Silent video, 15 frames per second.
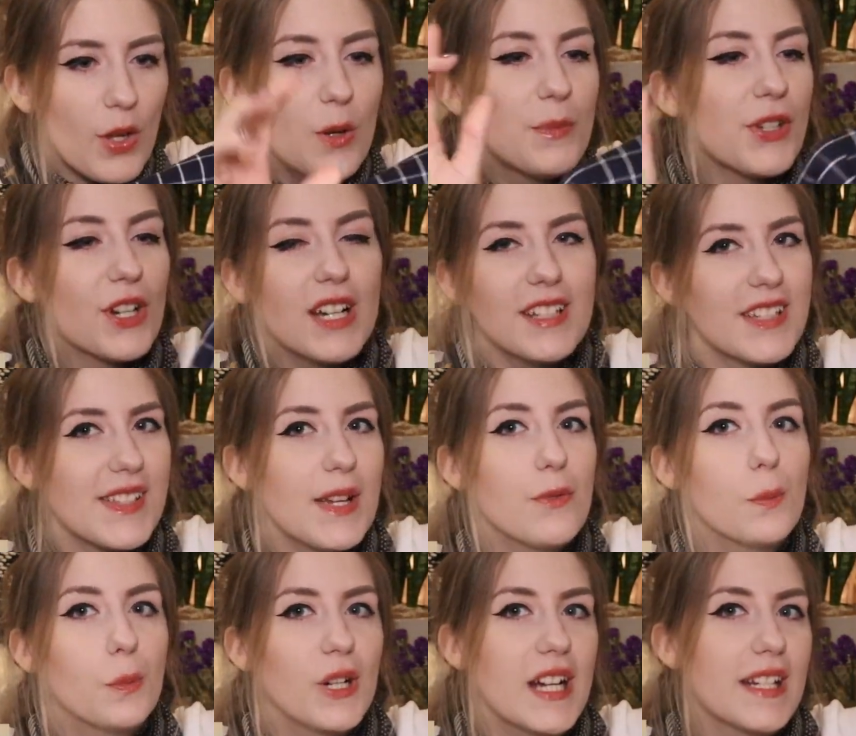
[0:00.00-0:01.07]
I'm sorry, it doesn't have
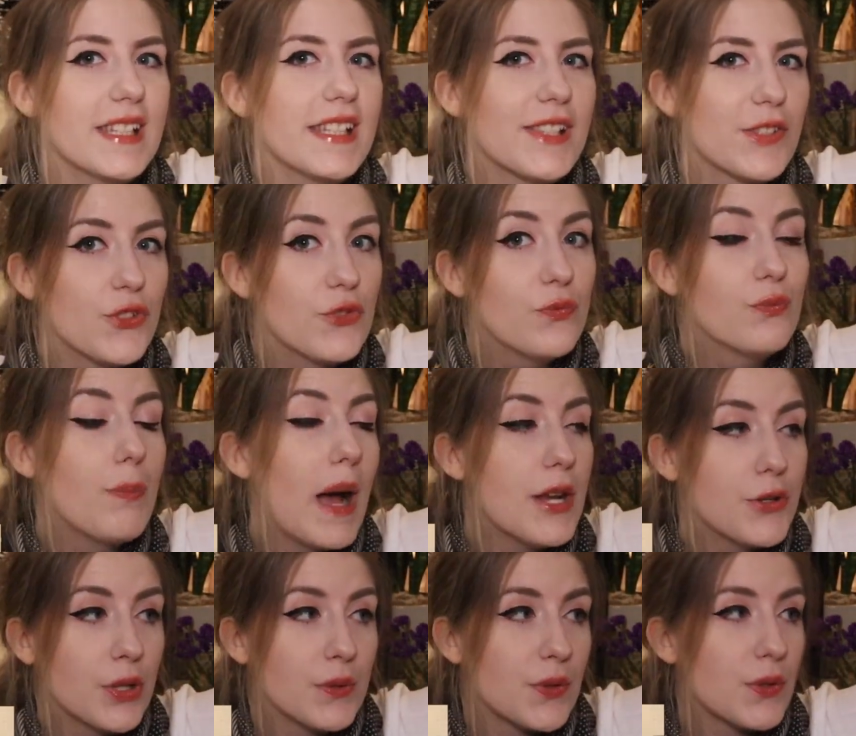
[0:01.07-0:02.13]
a brand. It's by
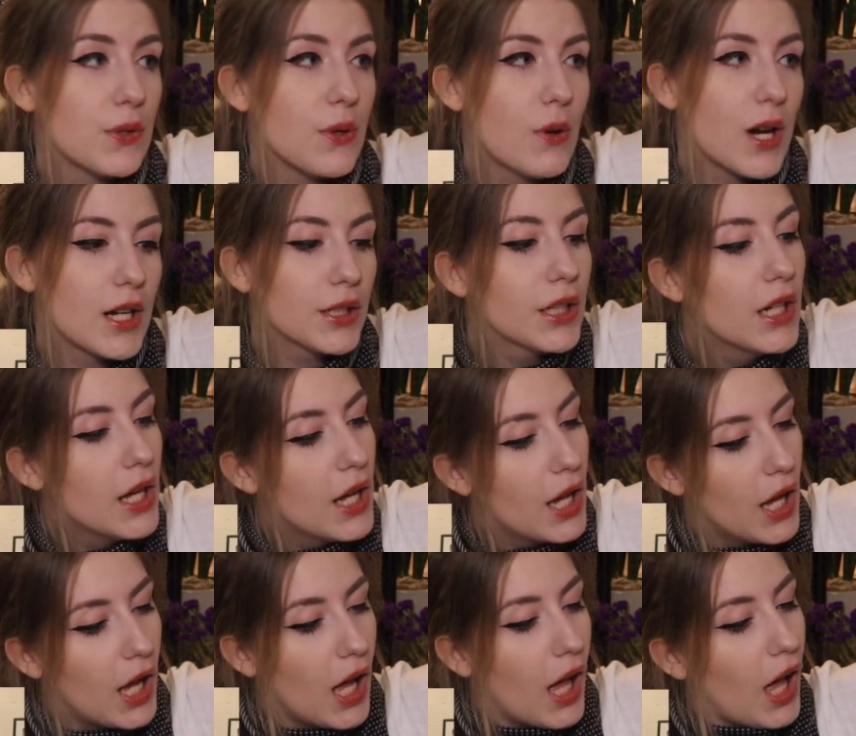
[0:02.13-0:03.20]
Jones, New York.
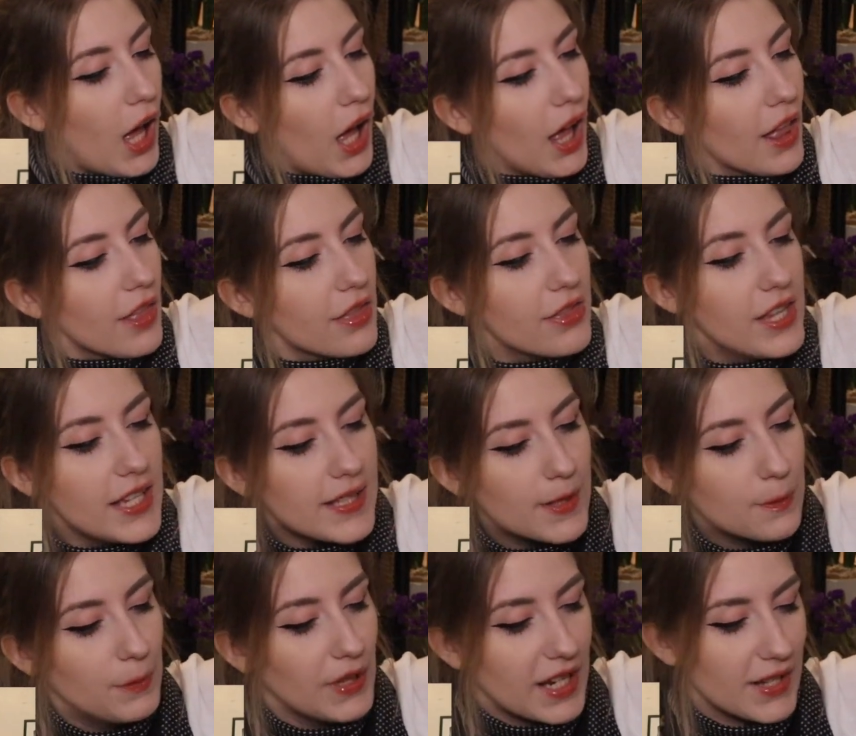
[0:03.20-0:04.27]

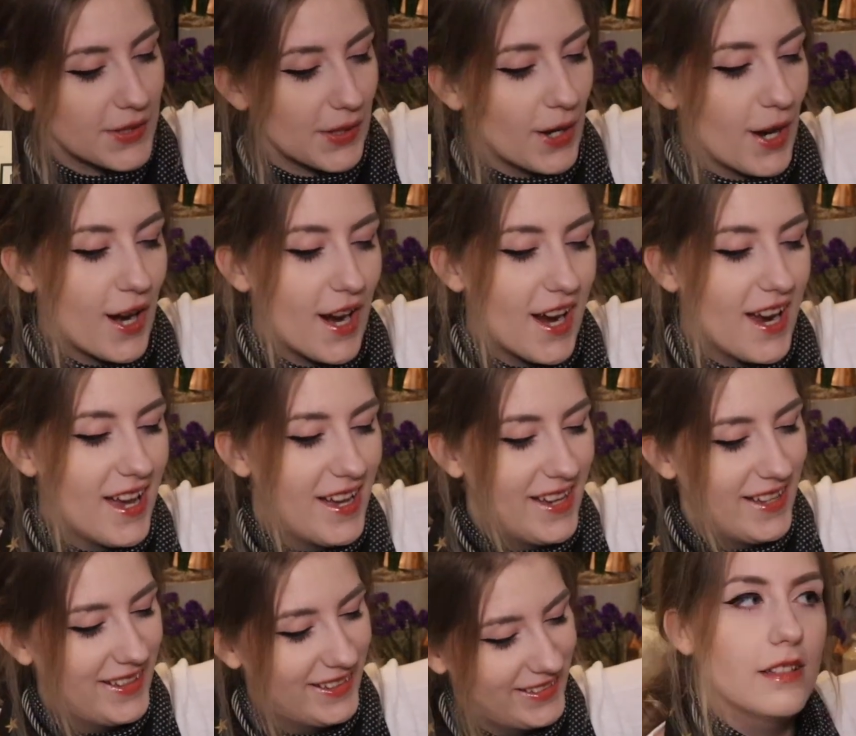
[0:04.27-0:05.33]
This blazer
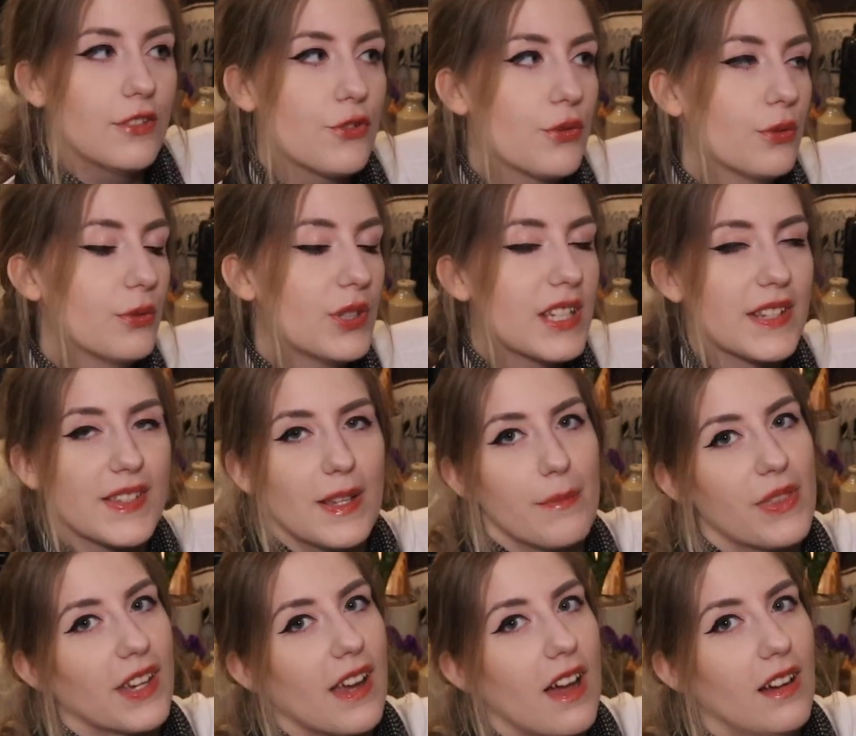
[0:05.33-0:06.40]
truly is
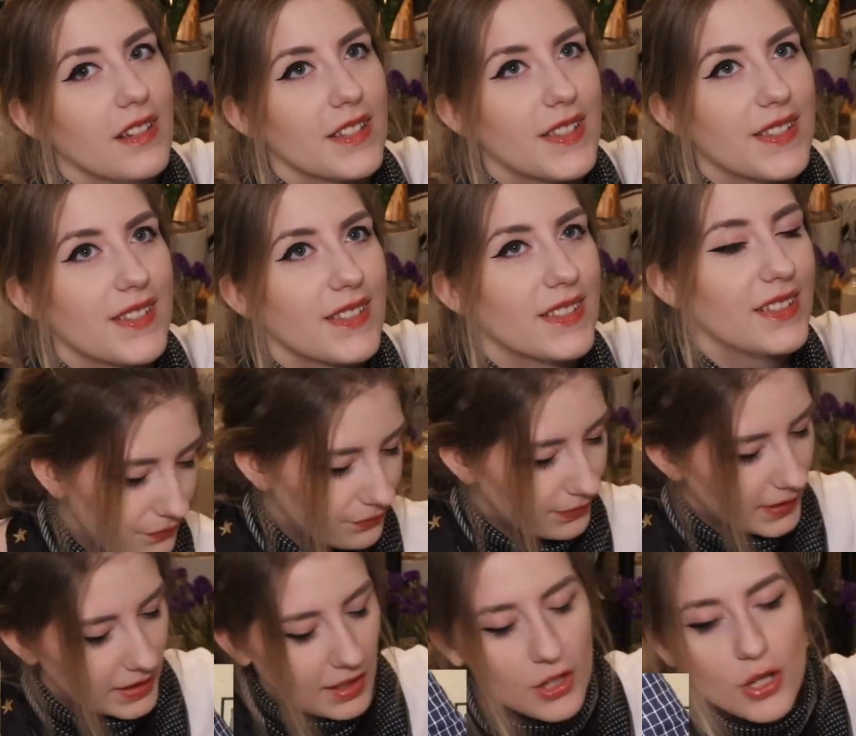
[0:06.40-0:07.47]
something else.
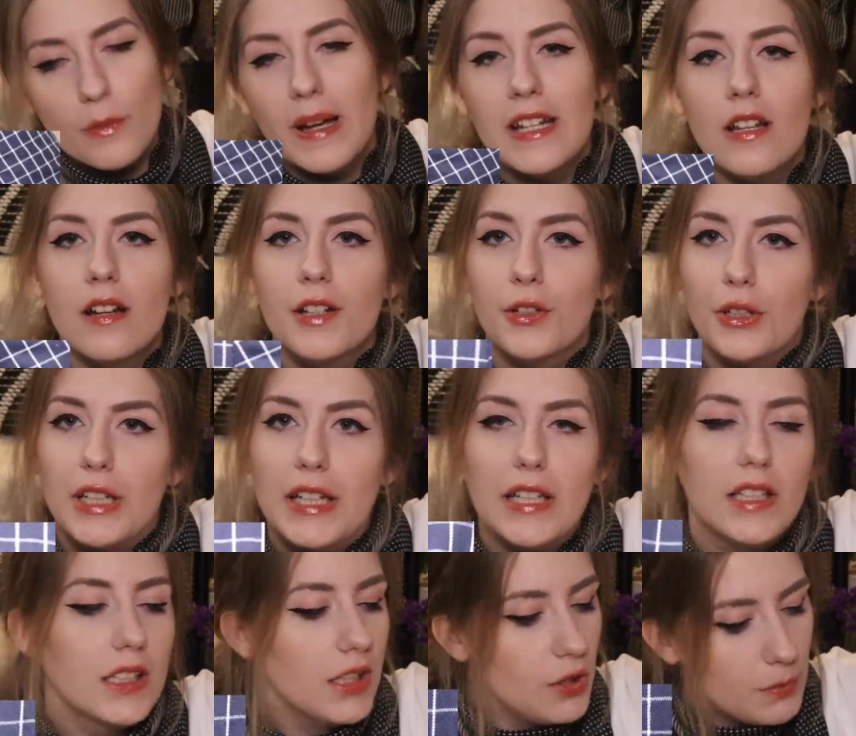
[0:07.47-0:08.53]
Now, you might not
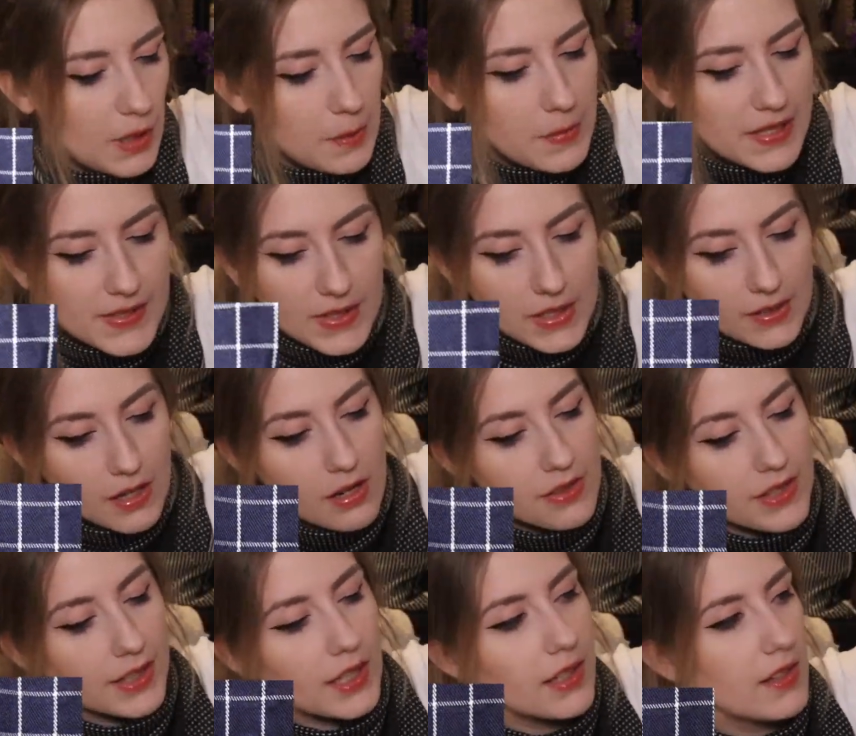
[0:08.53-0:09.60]
agree. You might be sitting there
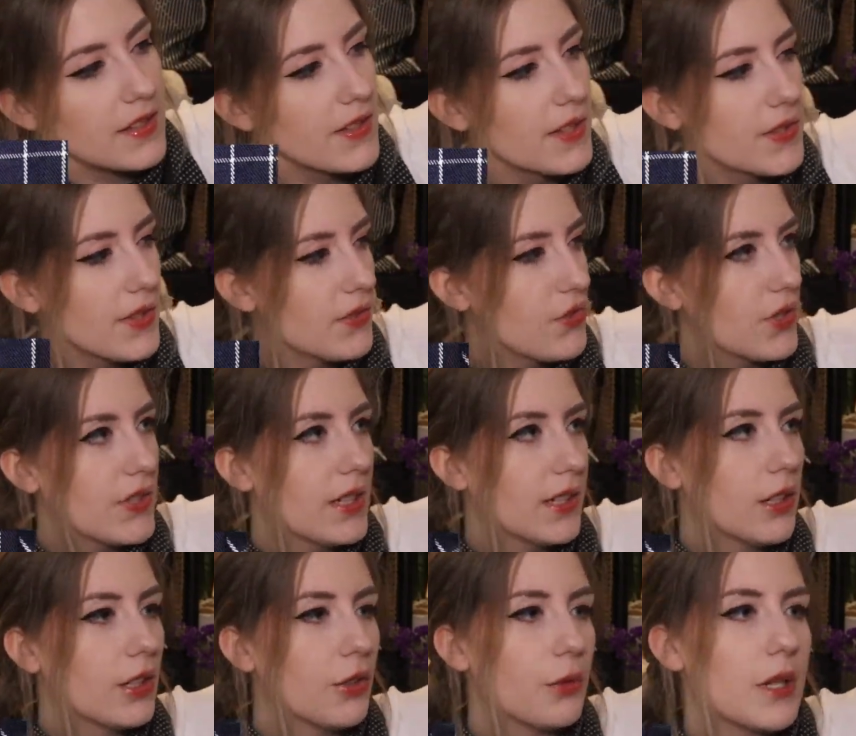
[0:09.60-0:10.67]
thinking this is just like
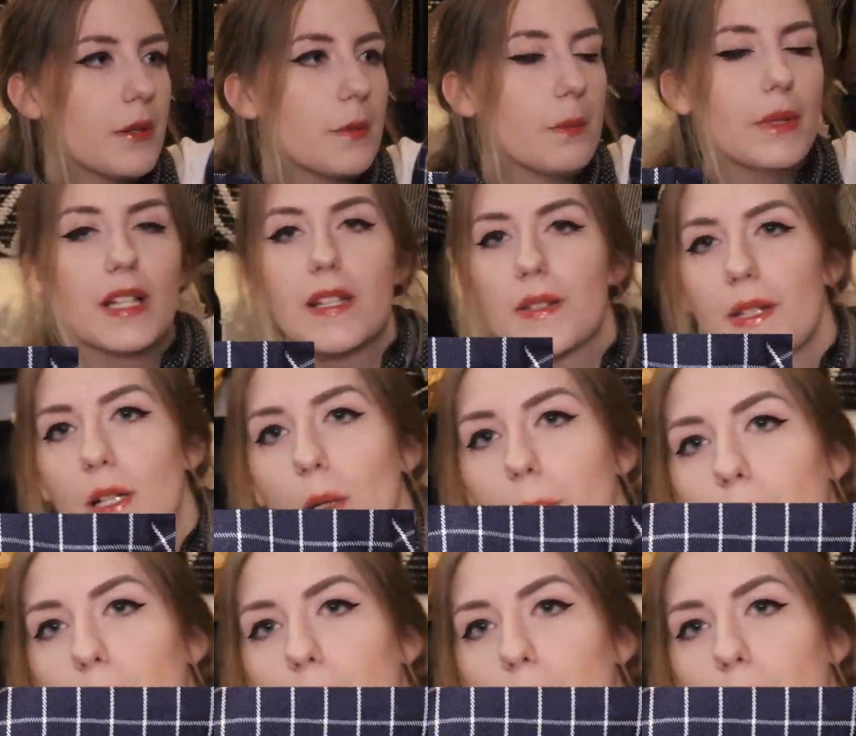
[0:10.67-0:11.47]
a grid blazer,